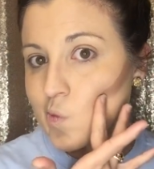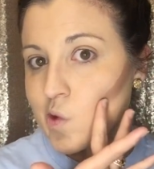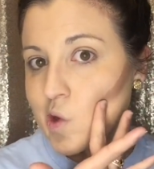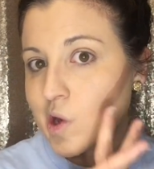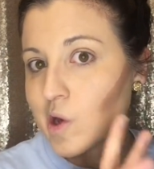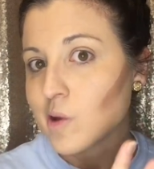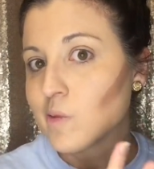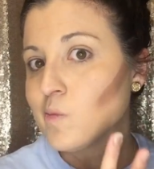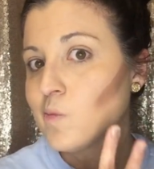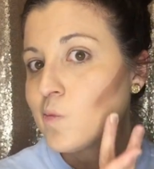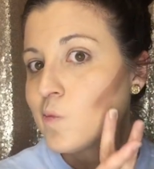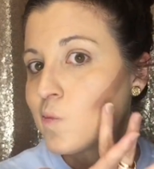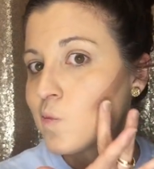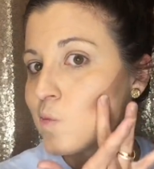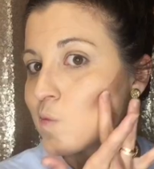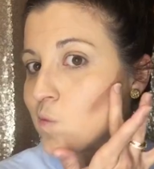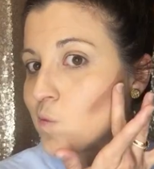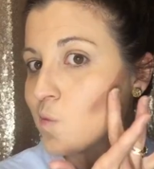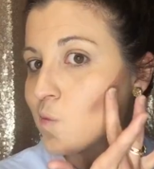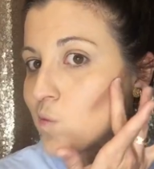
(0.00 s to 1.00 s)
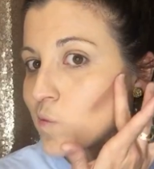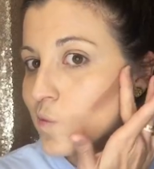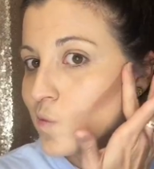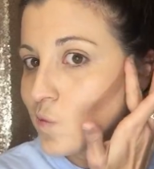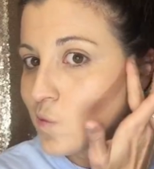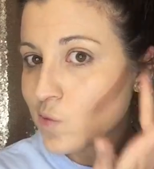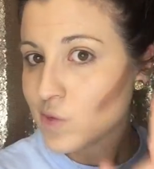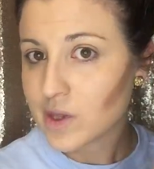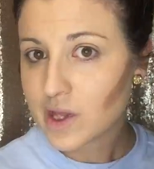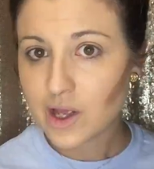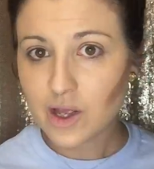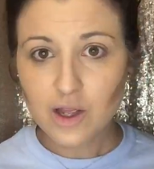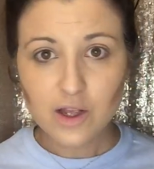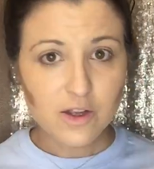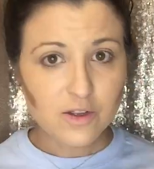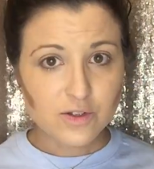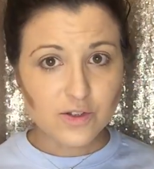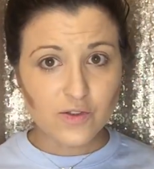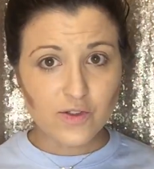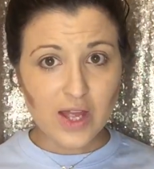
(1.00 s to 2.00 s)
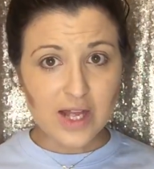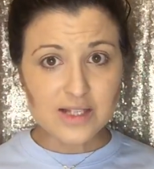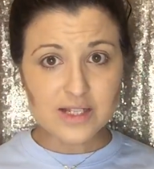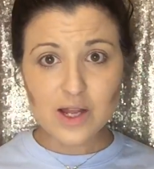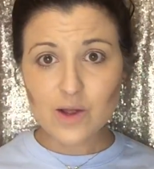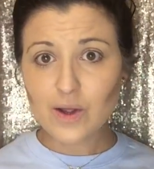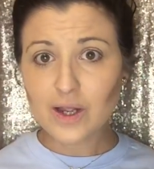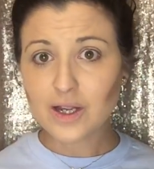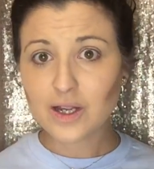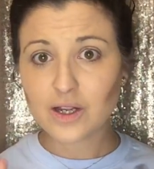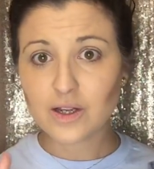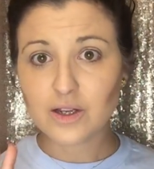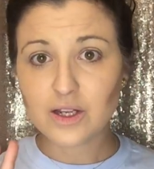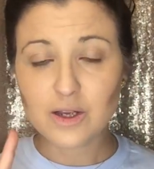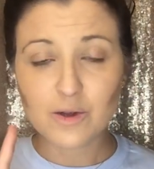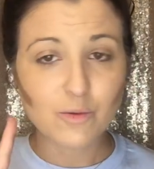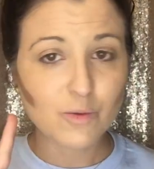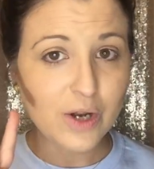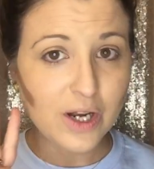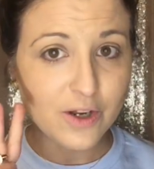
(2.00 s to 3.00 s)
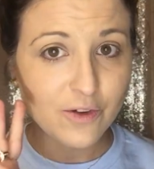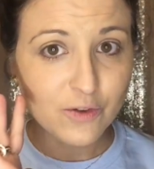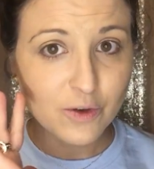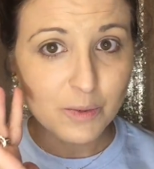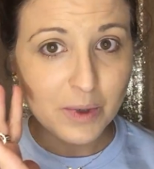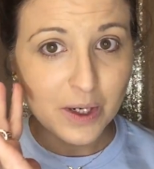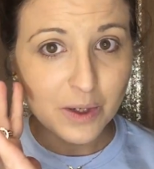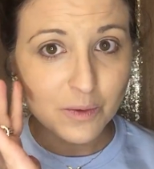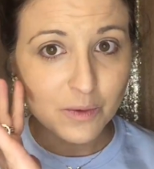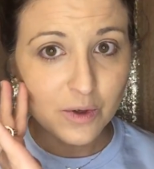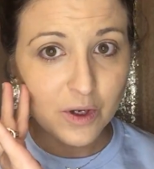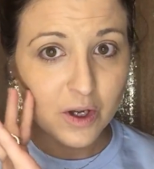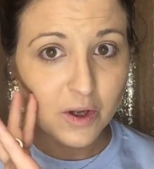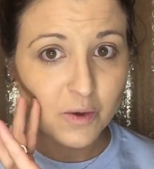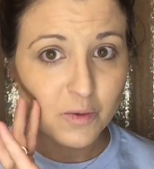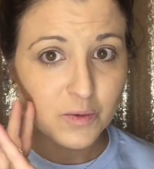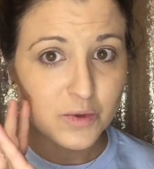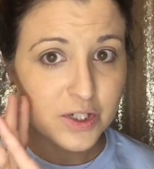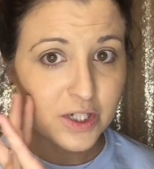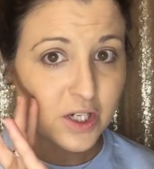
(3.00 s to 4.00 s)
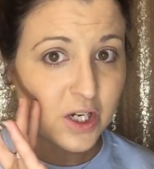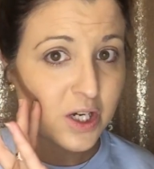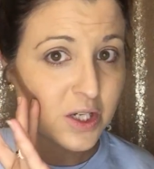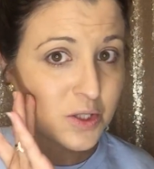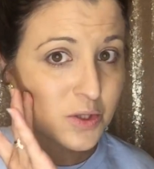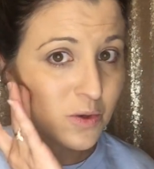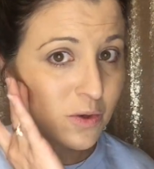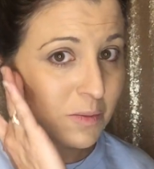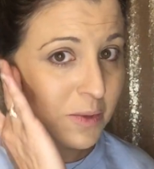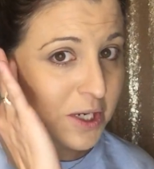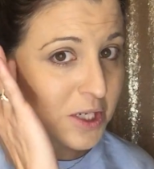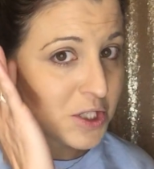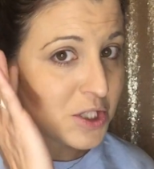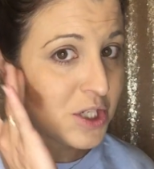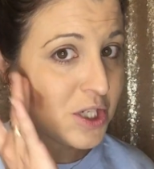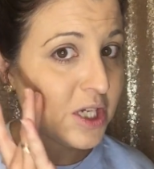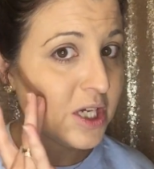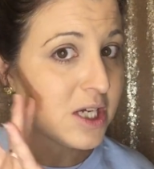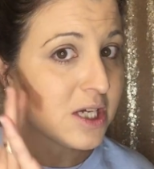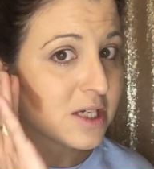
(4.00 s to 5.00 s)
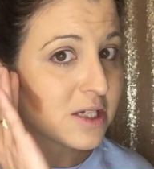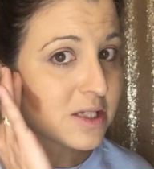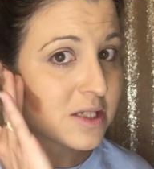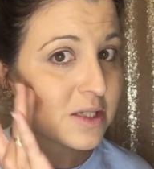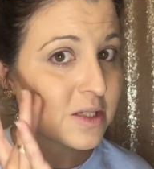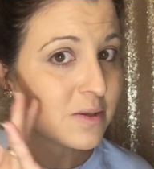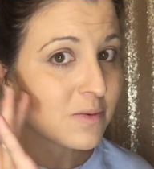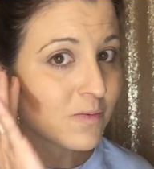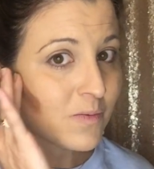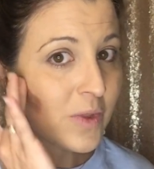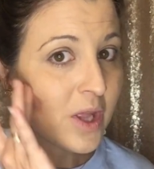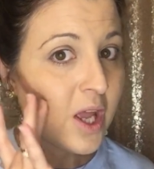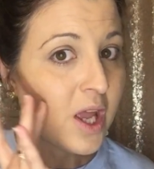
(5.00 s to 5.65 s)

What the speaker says: Okay. So that's how I get ready for my to contour my cheeks.